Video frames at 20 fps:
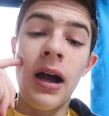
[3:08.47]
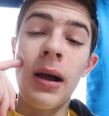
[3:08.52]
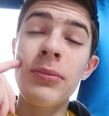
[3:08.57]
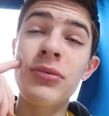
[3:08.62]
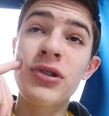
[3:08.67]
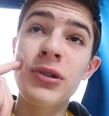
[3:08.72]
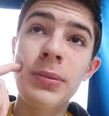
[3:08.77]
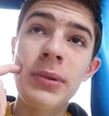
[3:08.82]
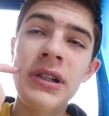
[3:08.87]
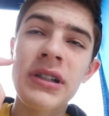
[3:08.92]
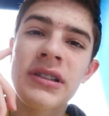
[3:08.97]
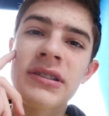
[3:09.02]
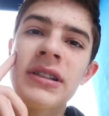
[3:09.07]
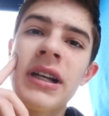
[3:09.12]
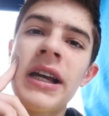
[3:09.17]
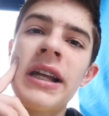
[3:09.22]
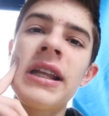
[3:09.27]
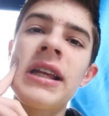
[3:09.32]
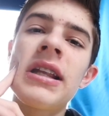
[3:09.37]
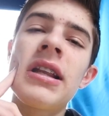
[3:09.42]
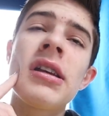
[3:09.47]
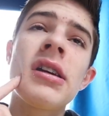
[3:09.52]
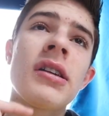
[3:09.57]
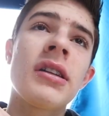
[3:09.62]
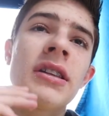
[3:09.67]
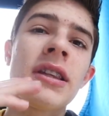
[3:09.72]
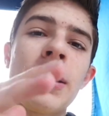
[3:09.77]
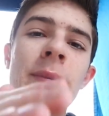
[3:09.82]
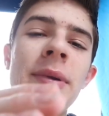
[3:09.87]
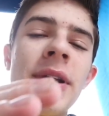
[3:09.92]
I'm super excited.
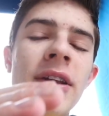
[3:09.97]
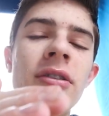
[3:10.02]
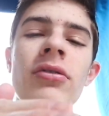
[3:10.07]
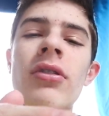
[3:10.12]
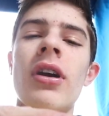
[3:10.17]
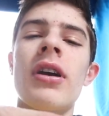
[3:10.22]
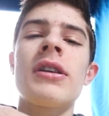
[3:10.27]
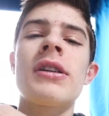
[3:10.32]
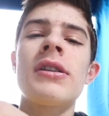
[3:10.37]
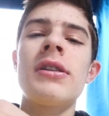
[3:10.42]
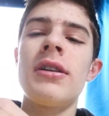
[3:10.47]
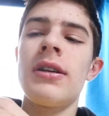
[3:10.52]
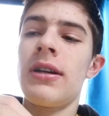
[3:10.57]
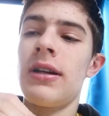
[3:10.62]
Limited run.